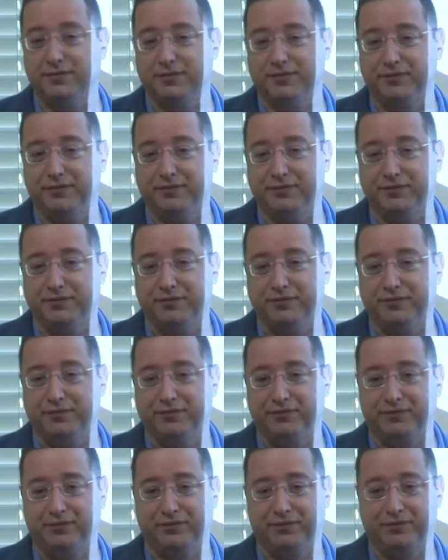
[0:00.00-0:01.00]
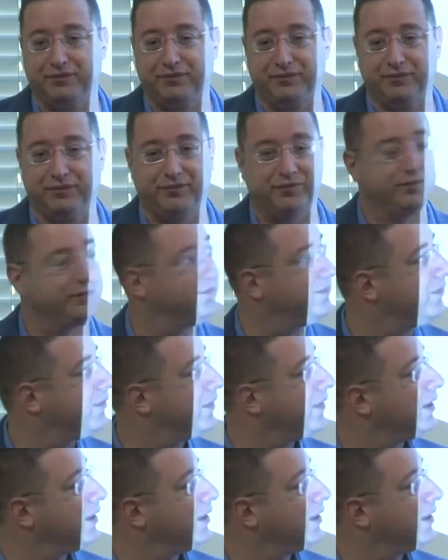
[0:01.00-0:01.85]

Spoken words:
(no one is talking)